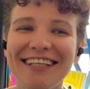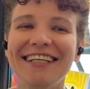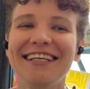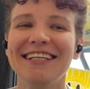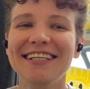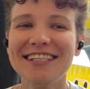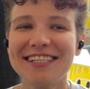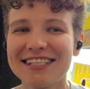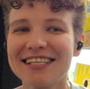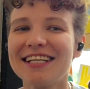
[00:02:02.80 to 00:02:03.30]

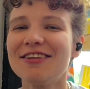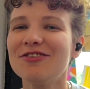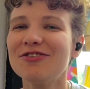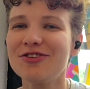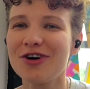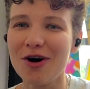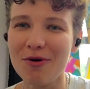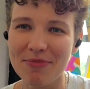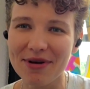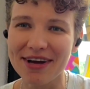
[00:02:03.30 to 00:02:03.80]
it's an
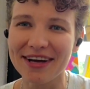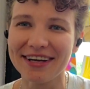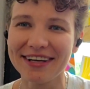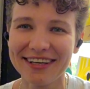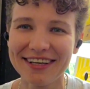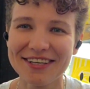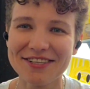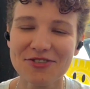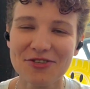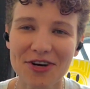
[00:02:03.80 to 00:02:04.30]
utopia,
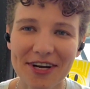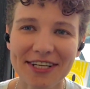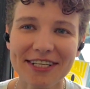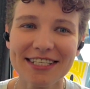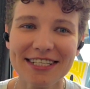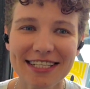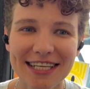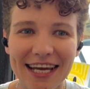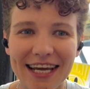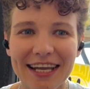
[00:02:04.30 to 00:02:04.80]
as you
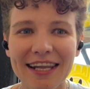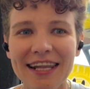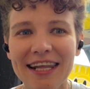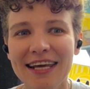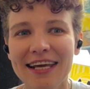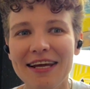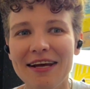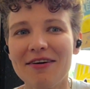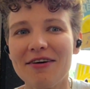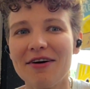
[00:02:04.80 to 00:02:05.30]
understand.
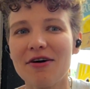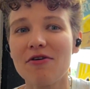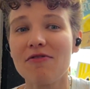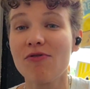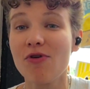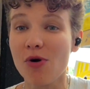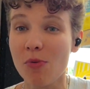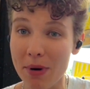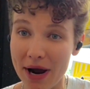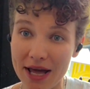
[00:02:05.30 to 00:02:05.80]

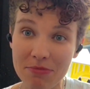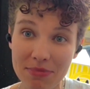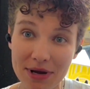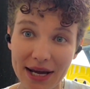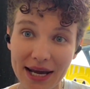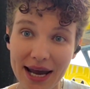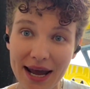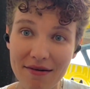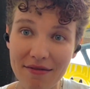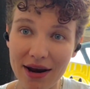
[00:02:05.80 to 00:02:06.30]
For bad
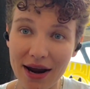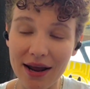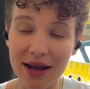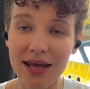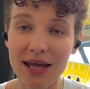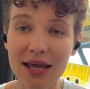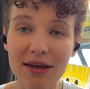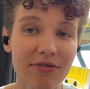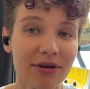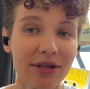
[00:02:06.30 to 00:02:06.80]
behavior,
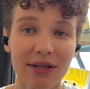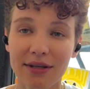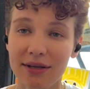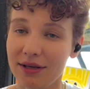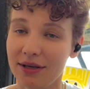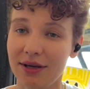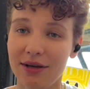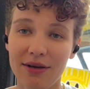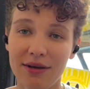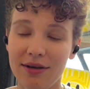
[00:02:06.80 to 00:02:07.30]
even
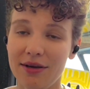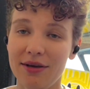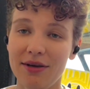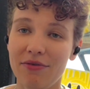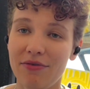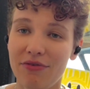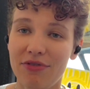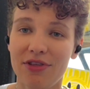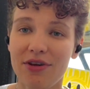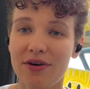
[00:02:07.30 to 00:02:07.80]

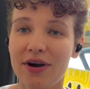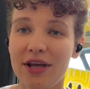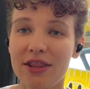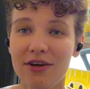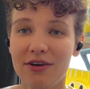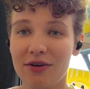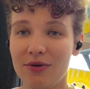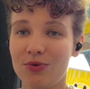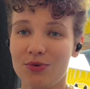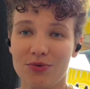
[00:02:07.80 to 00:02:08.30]
if there are
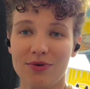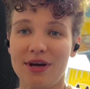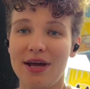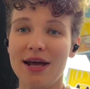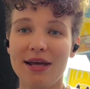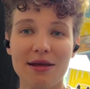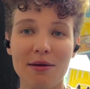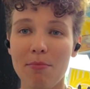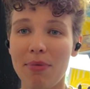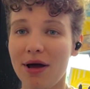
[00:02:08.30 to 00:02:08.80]
no
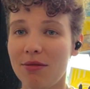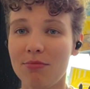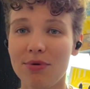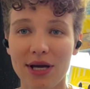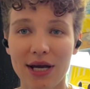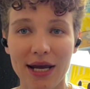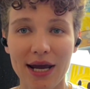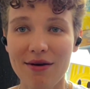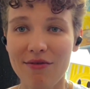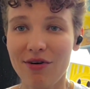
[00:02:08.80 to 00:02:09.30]
any bad
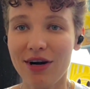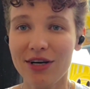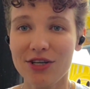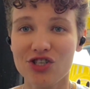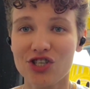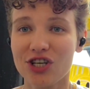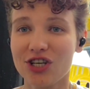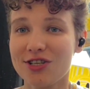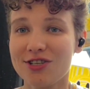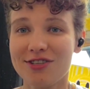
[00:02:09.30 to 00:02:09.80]
behavior,
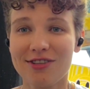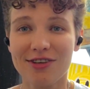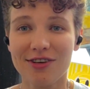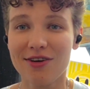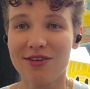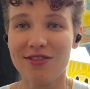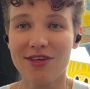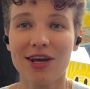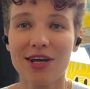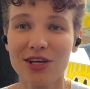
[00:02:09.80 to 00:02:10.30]
just
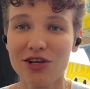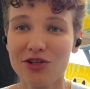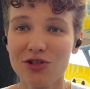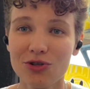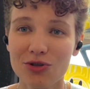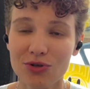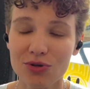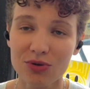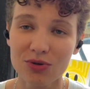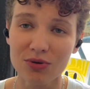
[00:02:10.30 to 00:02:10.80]
they need
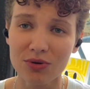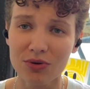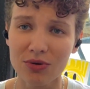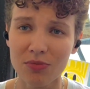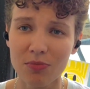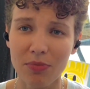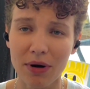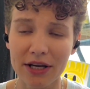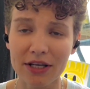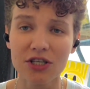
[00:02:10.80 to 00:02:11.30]
to
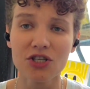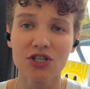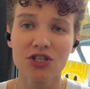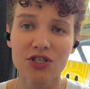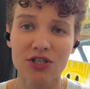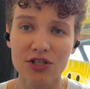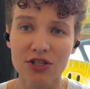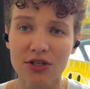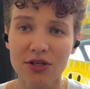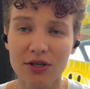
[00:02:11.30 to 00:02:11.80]

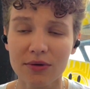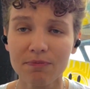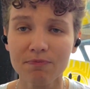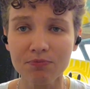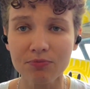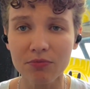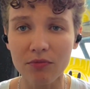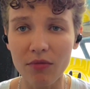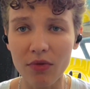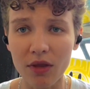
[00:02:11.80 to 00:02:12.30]
punish
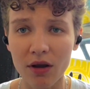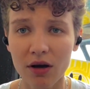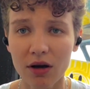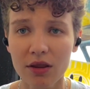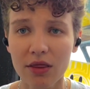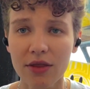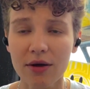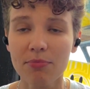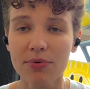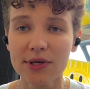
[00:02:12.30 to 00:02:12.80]

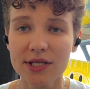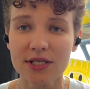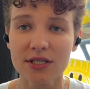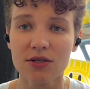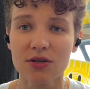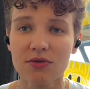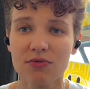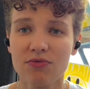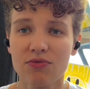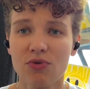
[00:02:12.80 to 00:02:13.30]
the
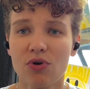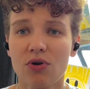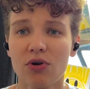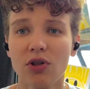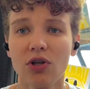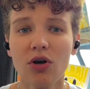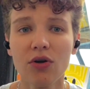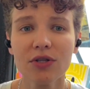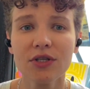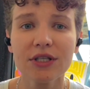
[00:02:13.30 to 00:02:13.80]
prisoner for a
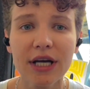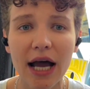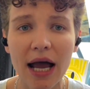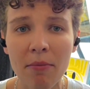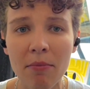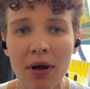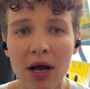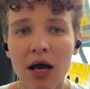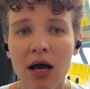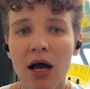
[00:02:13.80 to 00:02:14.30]
long
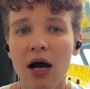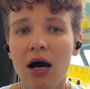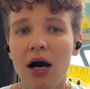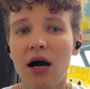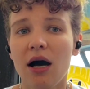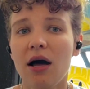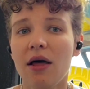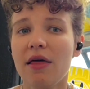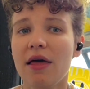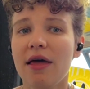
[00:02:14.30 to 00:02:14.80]
time,
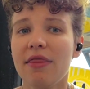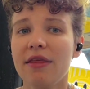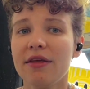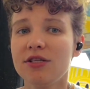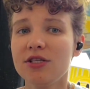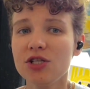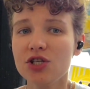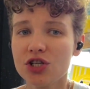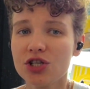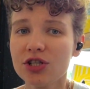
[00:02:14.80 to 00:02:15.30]
an
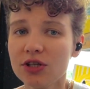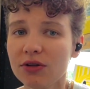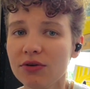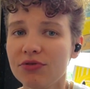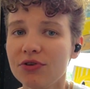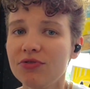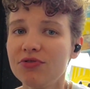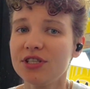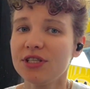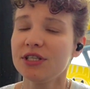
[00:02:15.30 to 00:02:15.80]
additional
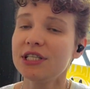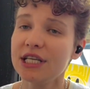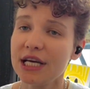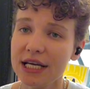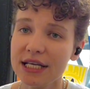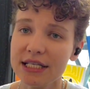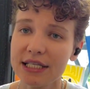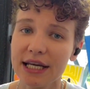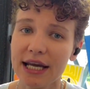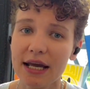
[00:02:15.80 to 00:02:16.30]
15
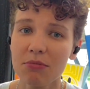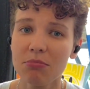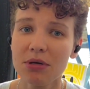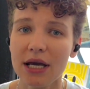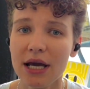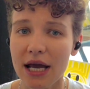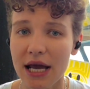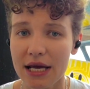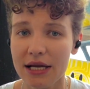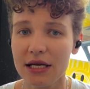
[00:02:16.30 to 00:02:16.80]
days can
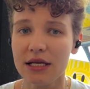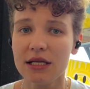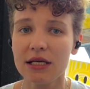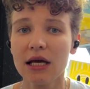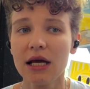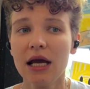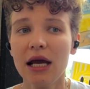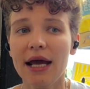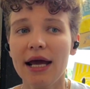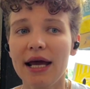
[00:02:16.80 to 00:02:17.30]
be added.
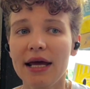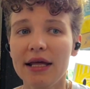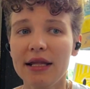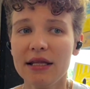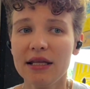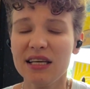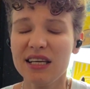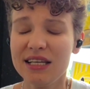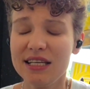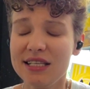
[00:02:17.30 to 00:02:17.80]
And
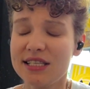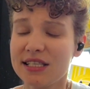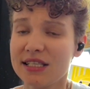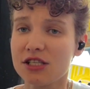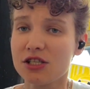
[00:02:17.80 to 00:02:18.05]
it's a